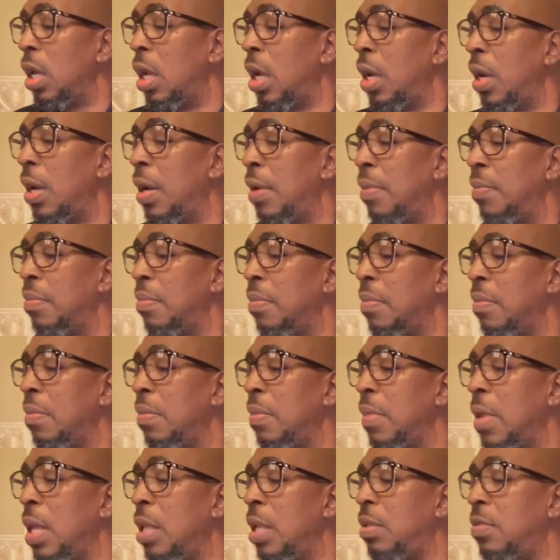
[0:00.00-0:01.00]
um,
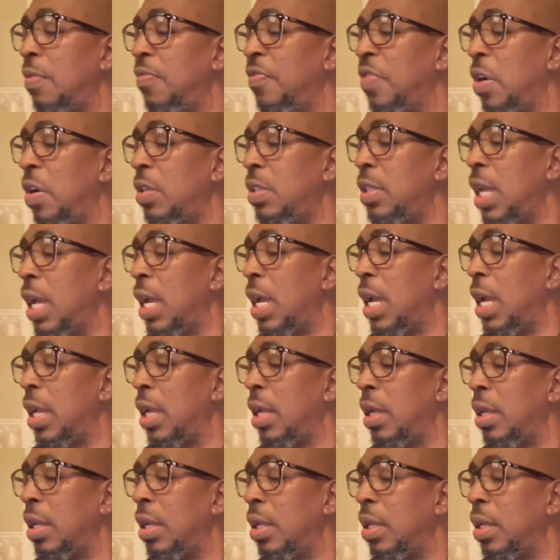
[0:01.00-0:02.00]
into verse
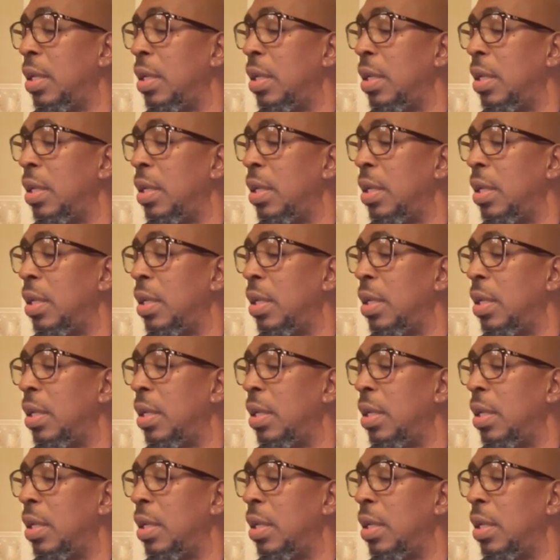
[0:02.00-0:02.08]
9,